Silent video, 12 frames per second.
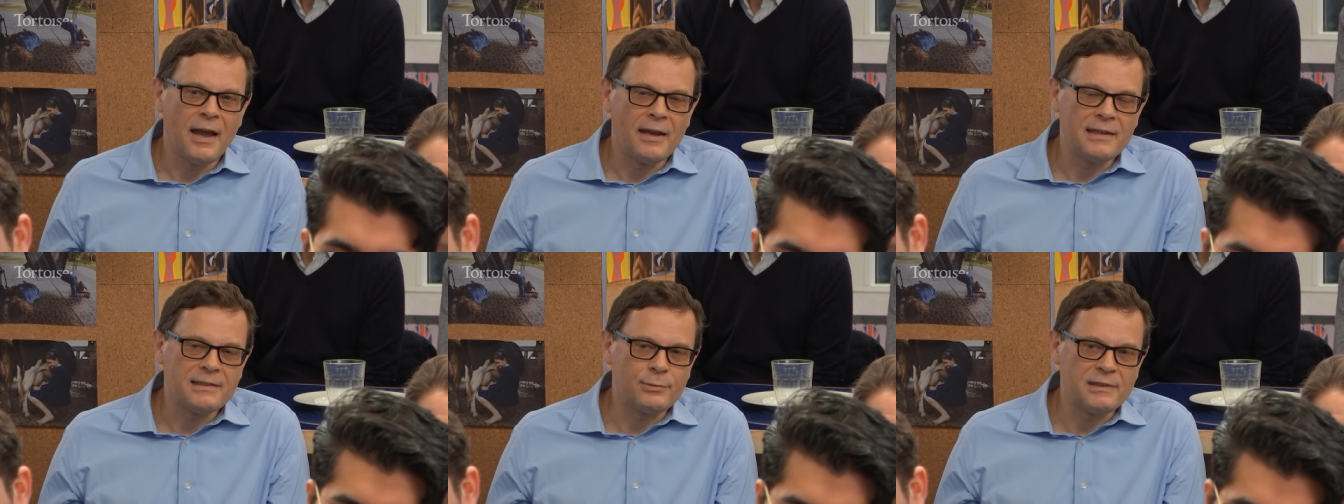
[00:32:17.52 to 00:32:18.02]

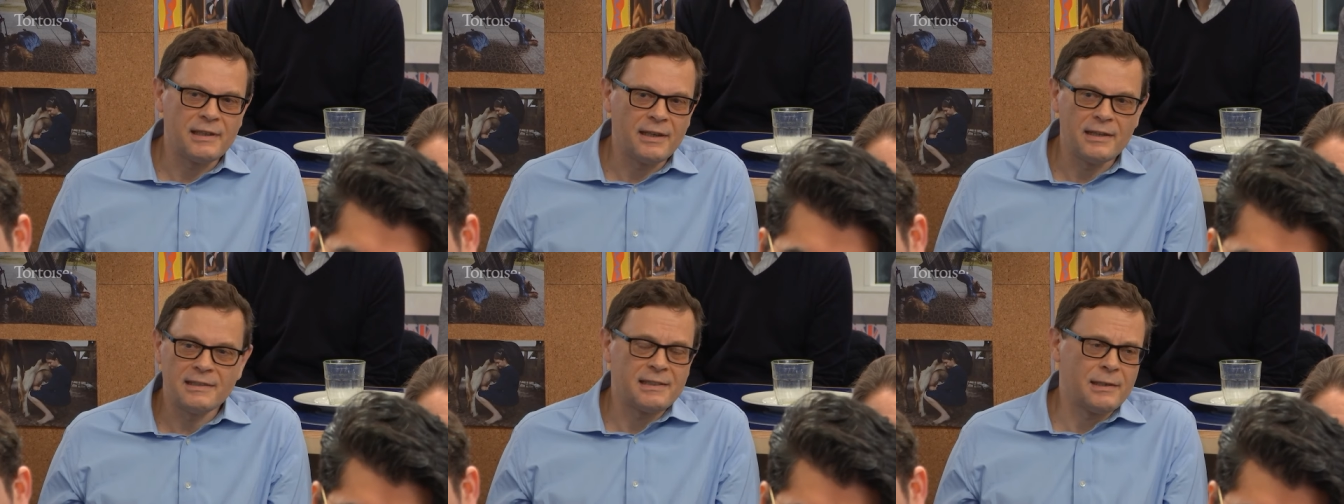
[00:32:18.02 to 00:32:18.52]
And as we're
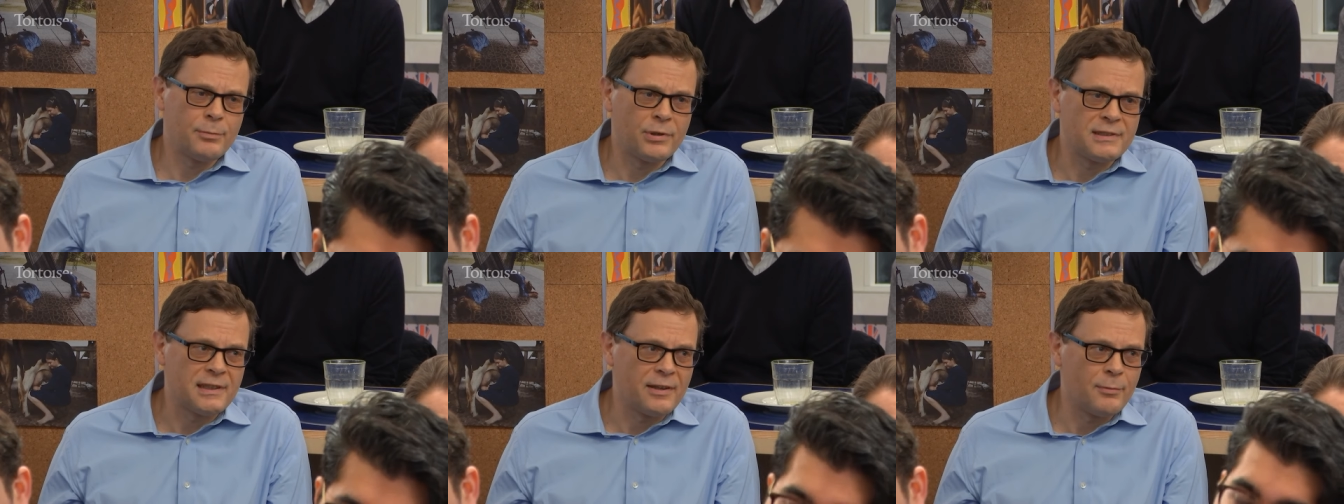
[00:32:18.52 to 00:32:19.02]
seeing in
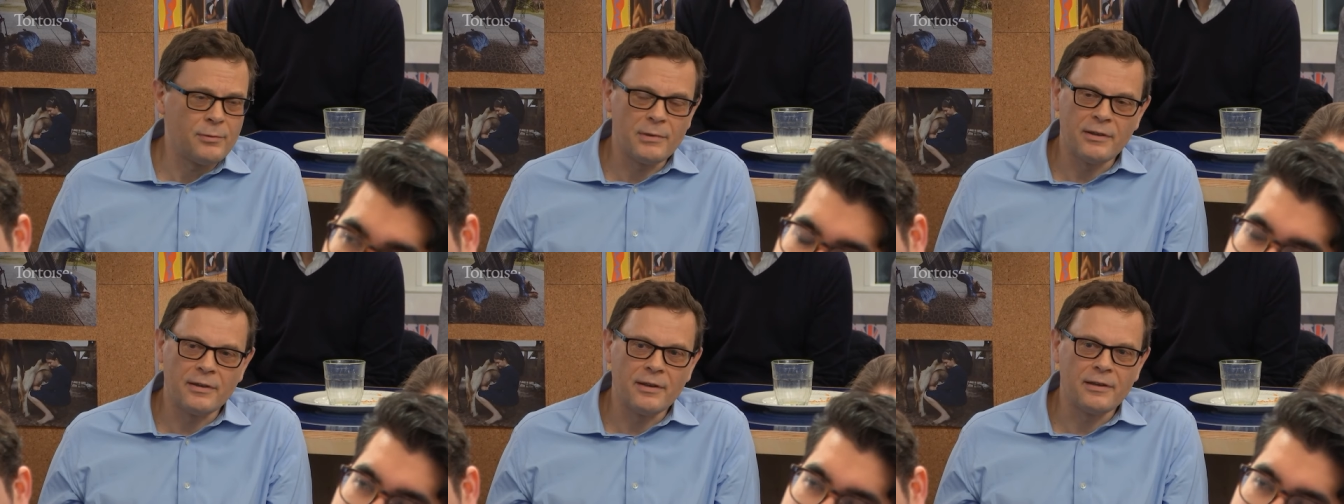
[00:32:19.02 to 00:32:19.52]
Cyprus at the
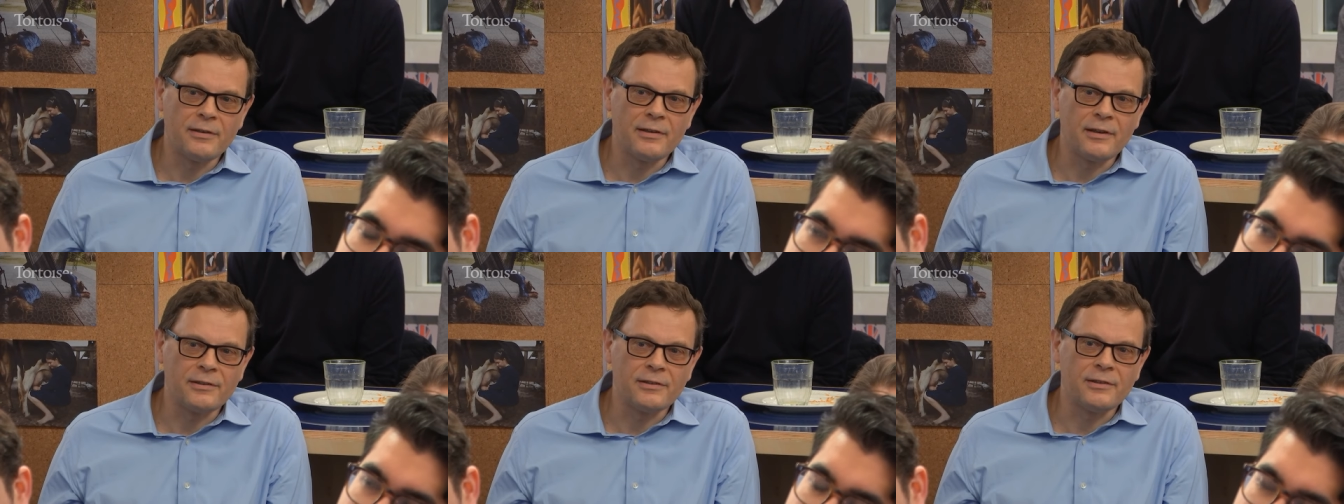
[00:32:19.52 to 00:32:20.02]
moment,
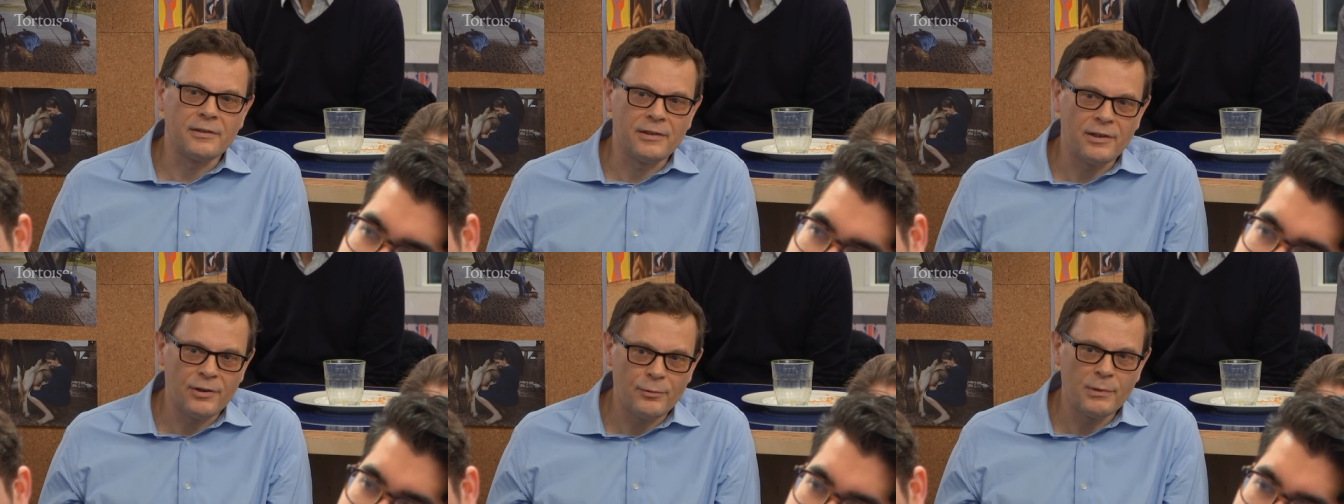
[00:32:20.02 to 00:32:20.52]
the
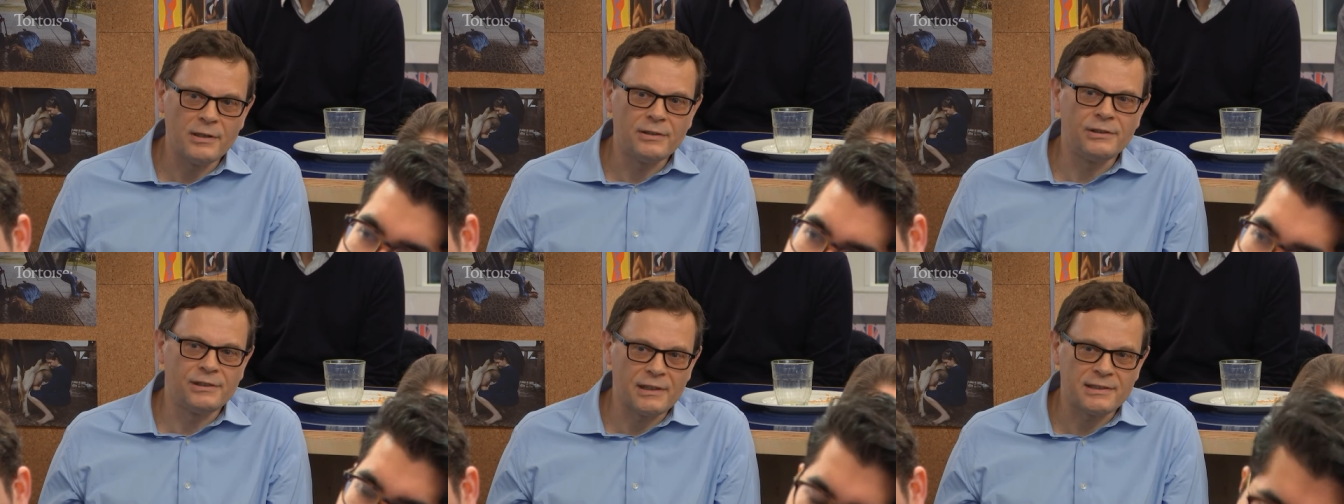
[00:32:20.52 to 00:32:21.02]

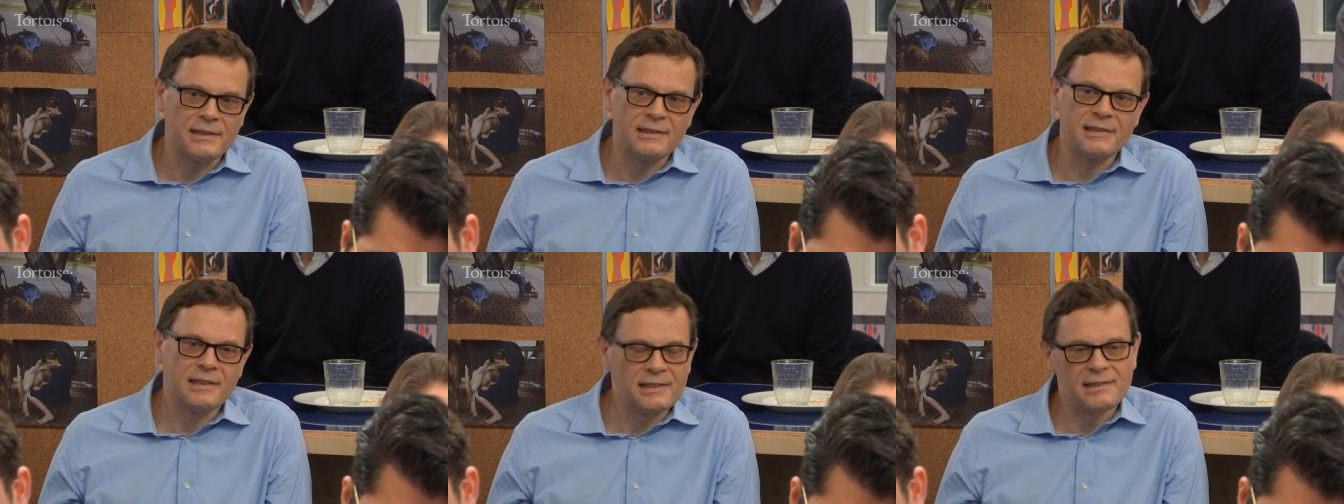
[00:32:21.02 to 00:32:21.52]
human
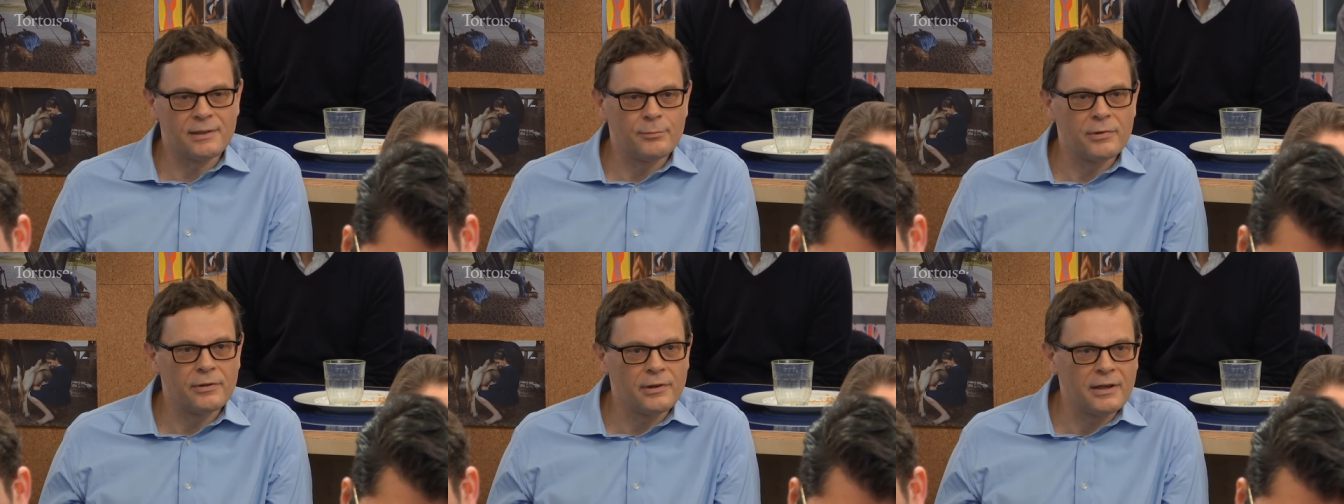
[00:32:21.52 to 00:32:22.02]
justice
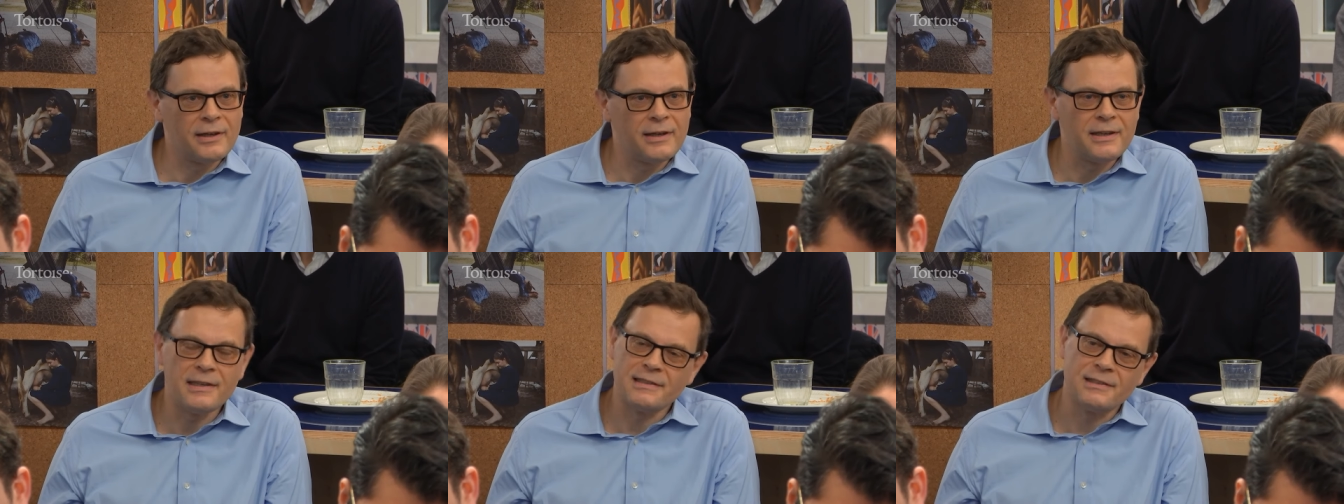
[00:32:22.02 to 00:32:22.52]
system
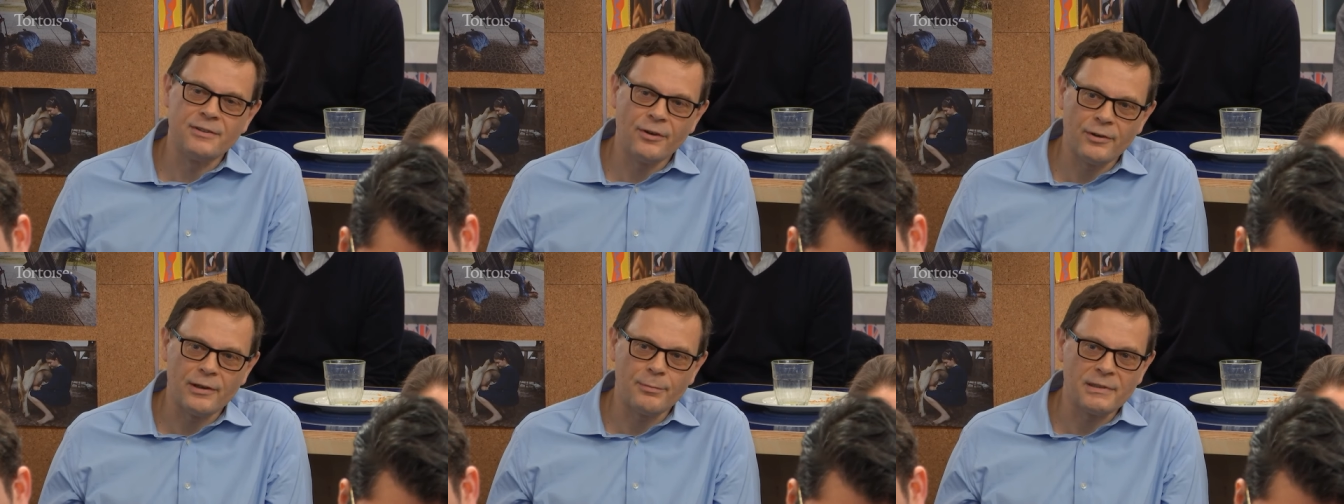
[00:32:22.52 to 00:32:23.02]
is
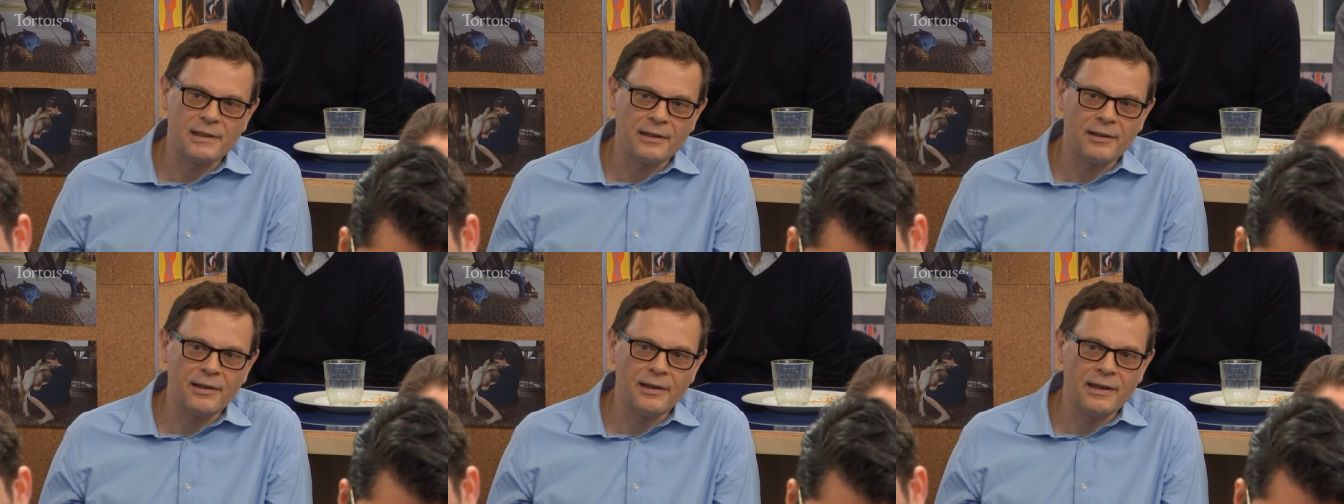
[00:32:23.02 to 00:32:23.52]
not a
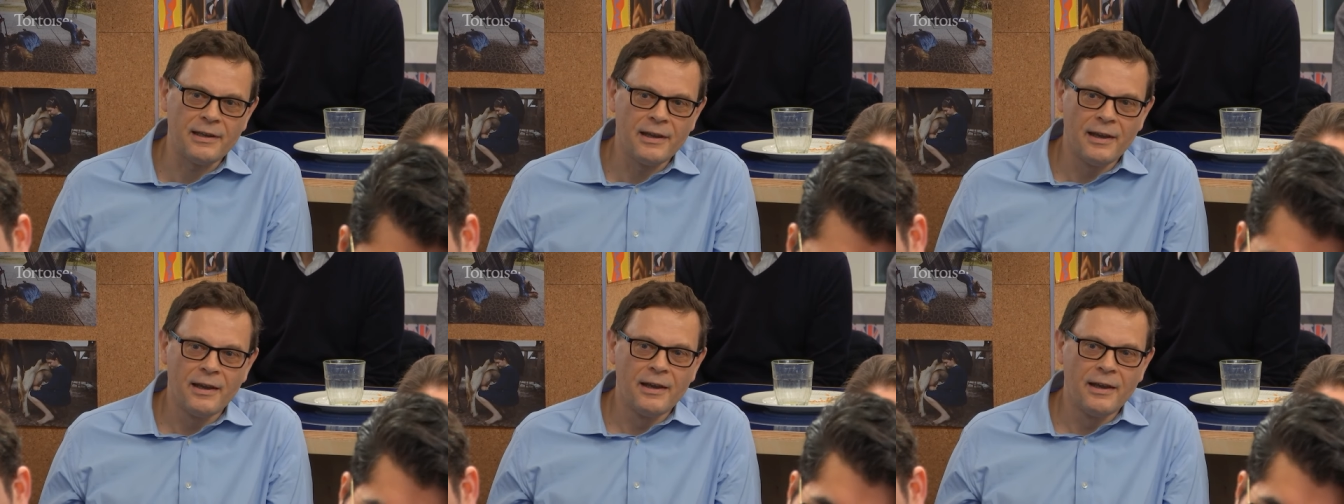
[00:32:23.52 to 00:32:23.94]
particularly